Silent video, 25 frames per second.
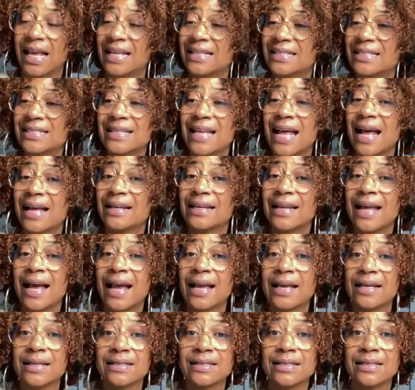It's not
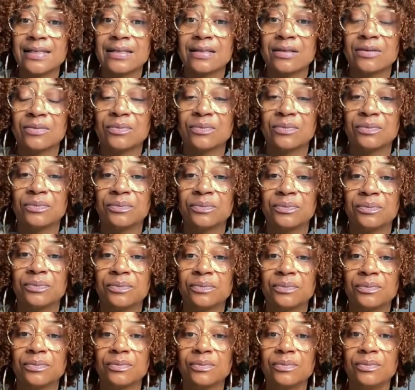nice.
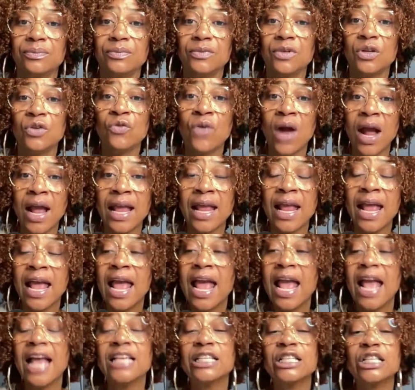Right?
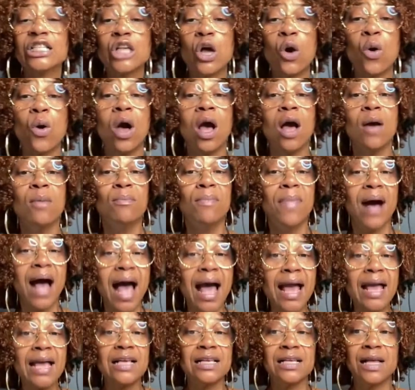And so
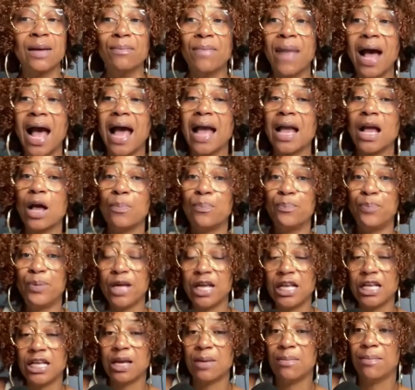my
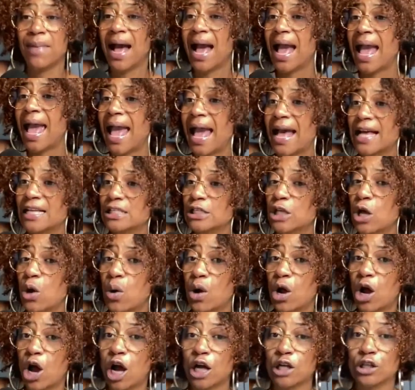opinion, my
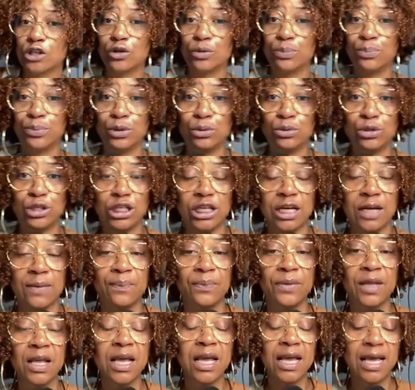asshole
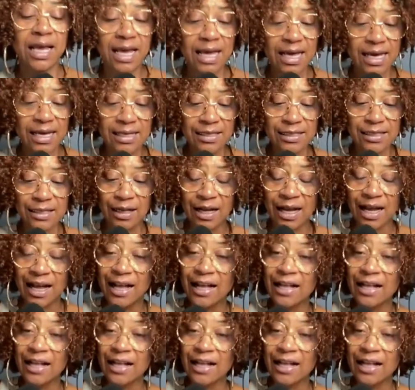contribution is,